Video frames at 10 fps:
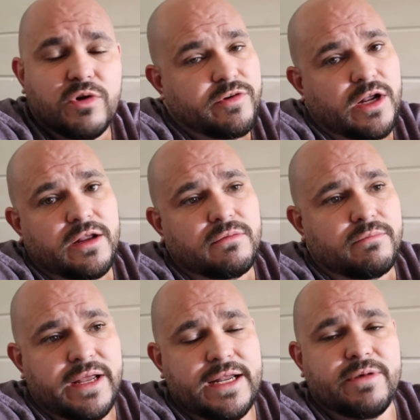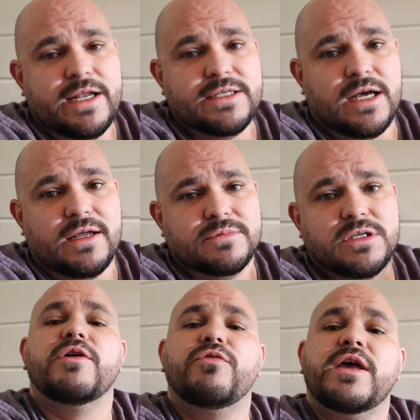We've done it many, many
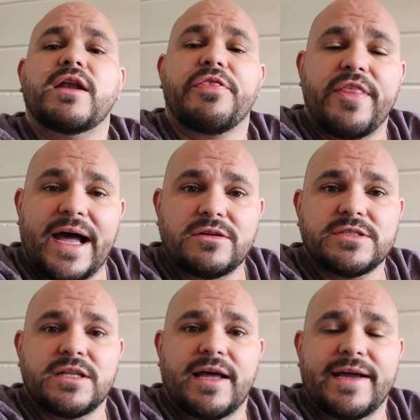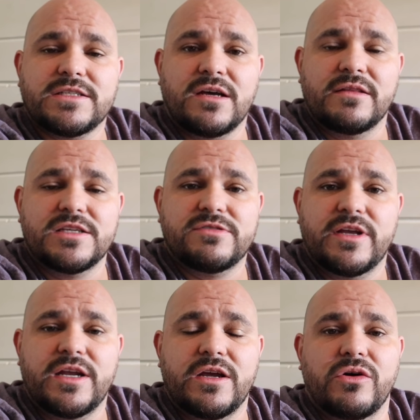times, but if we get a thousand likes on this
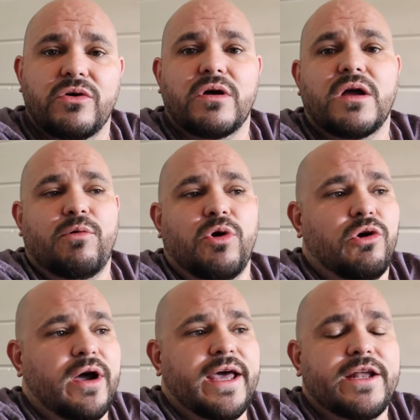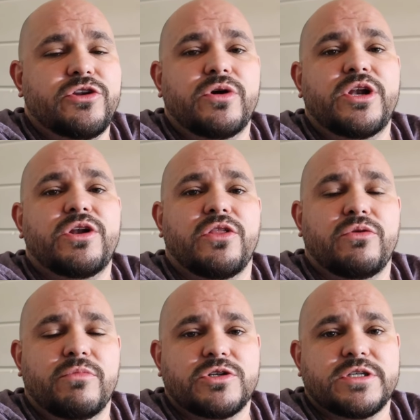video, I will go ahead and do
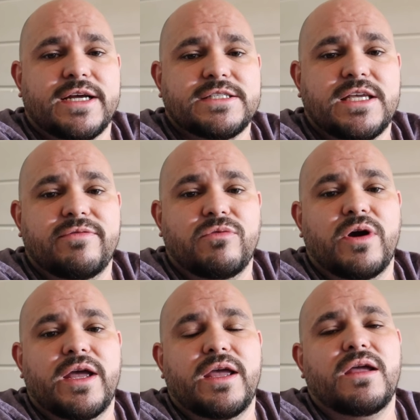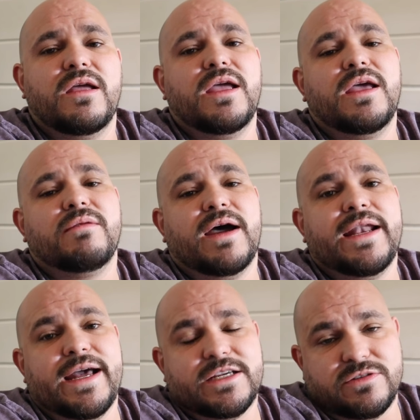another merchandise giveaway in
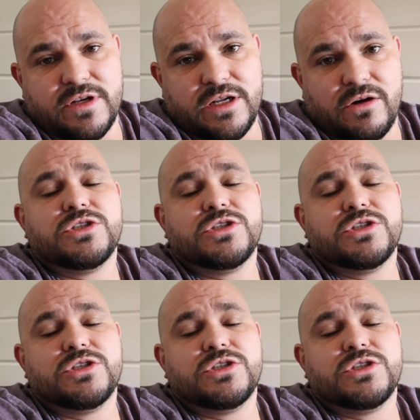my next video.